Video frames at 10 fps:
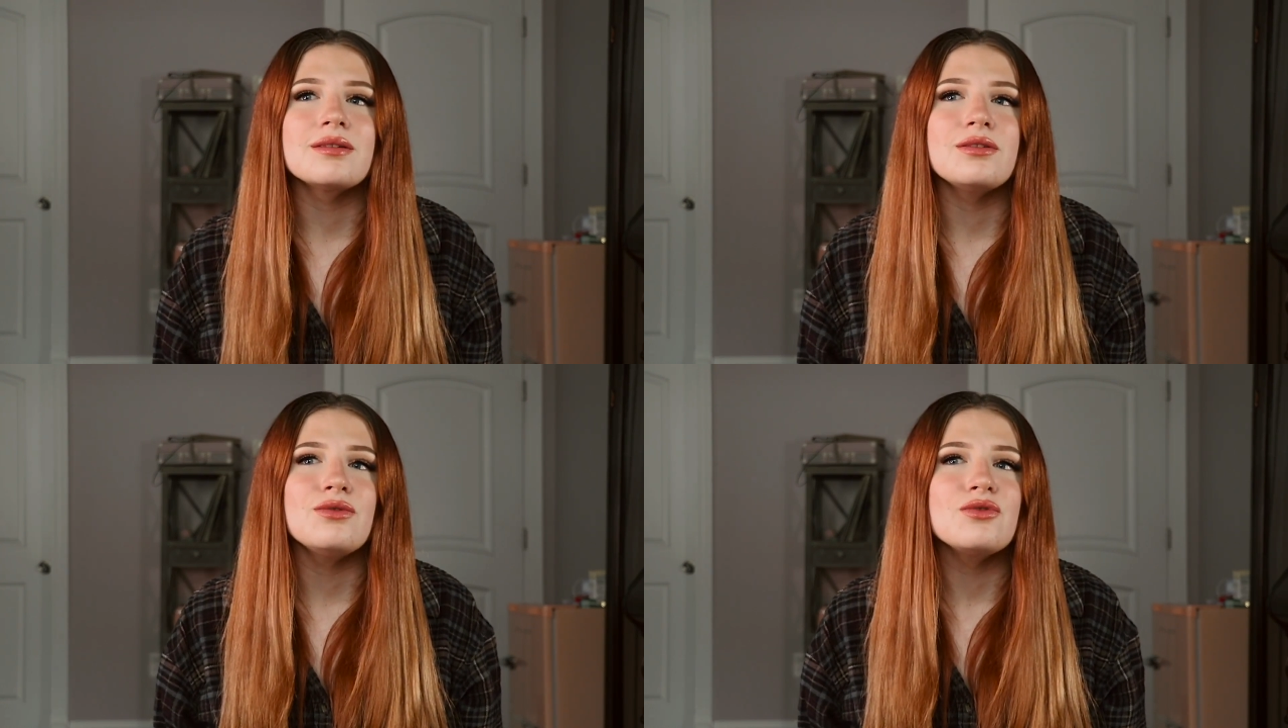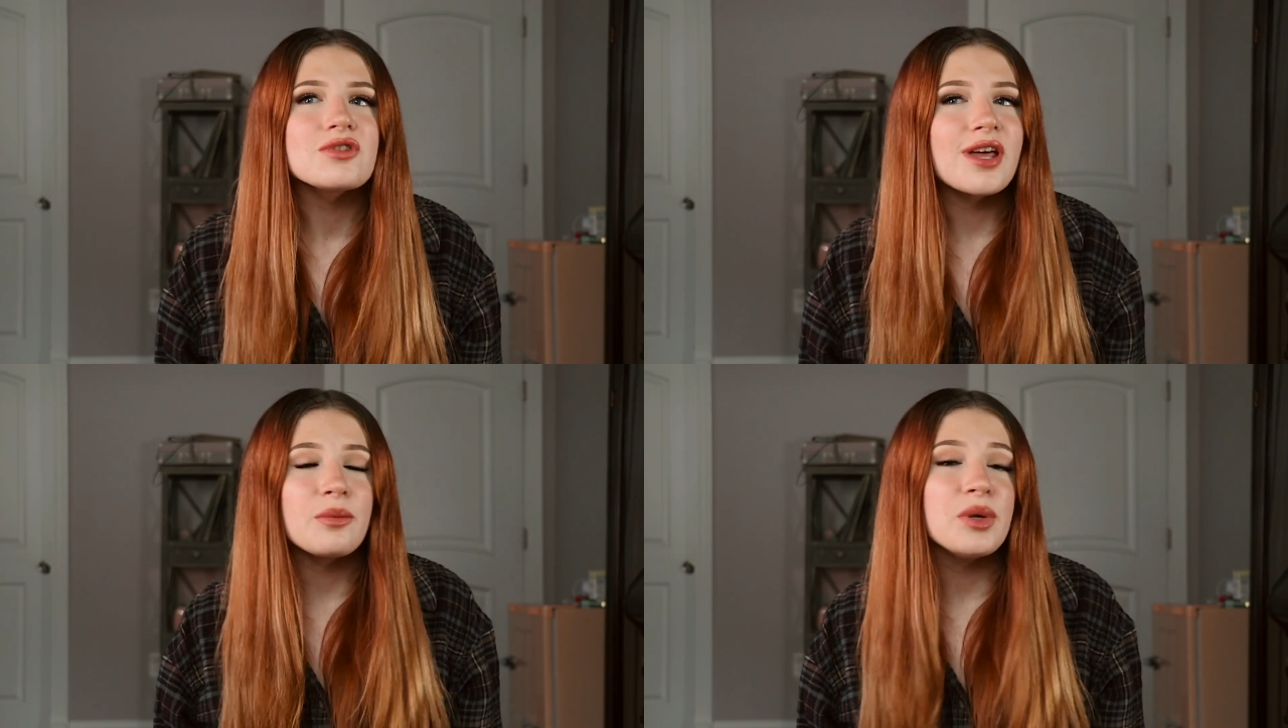you just
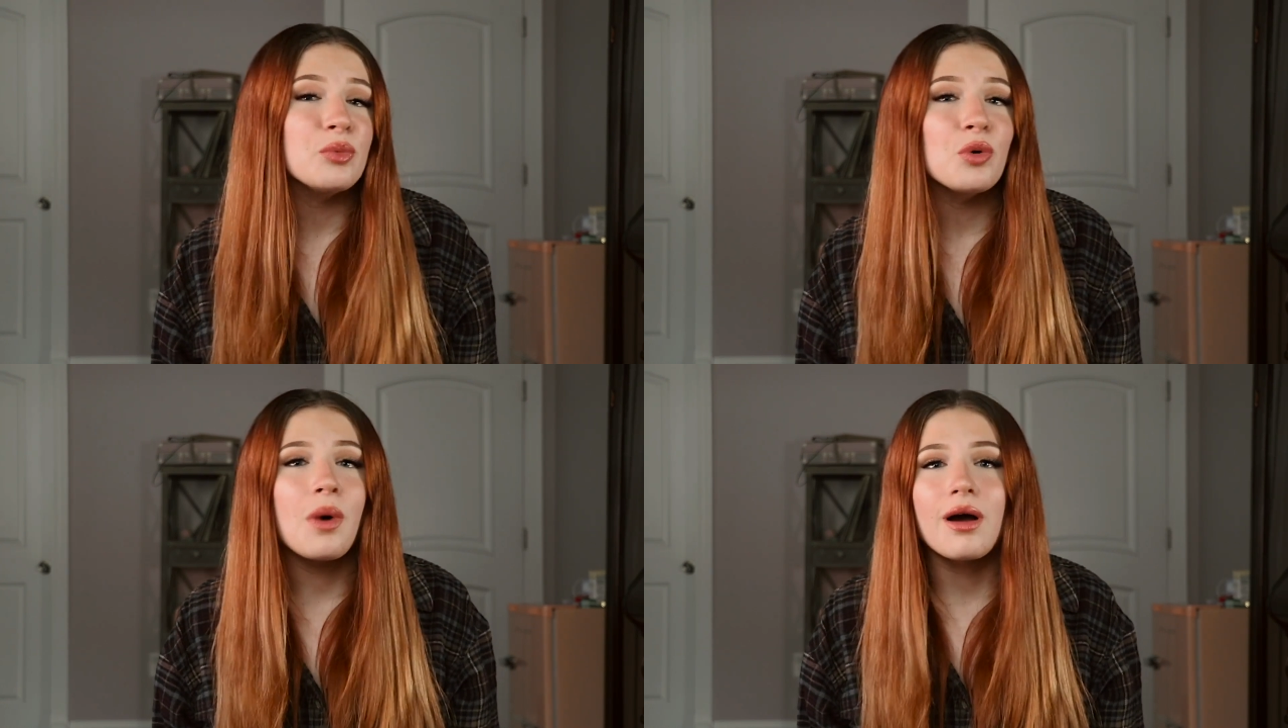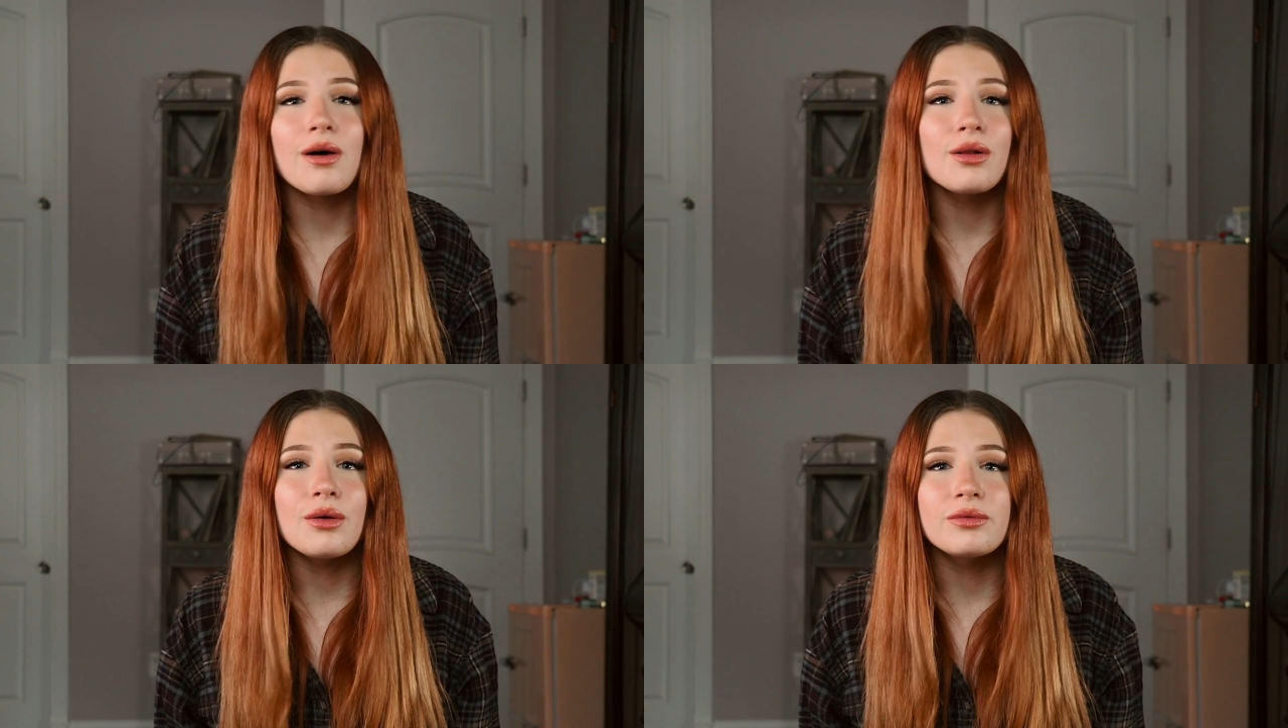let people walk
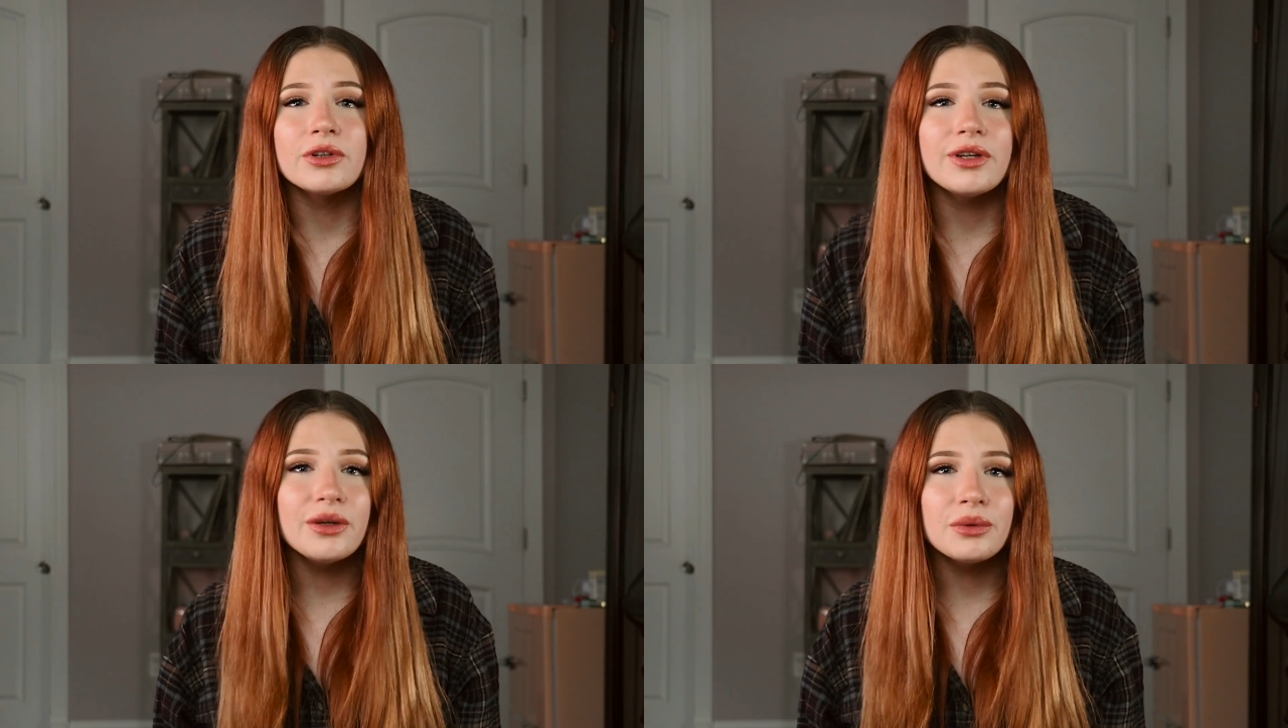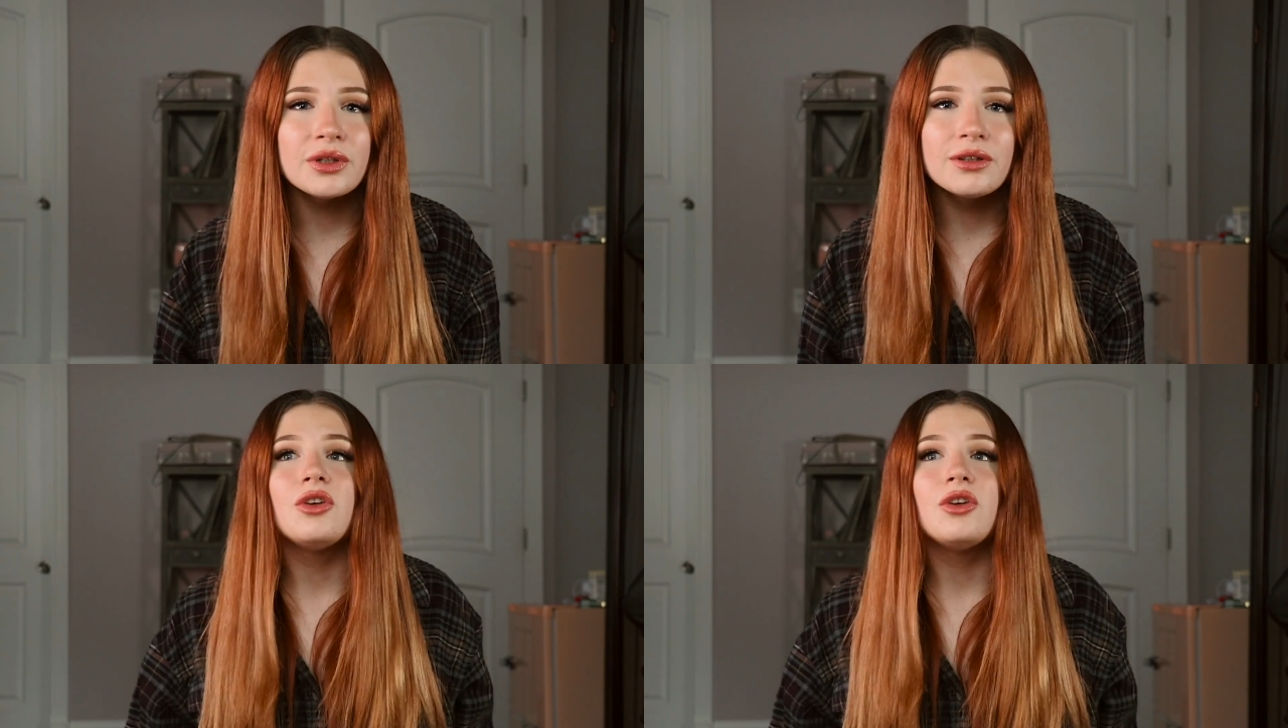all over you.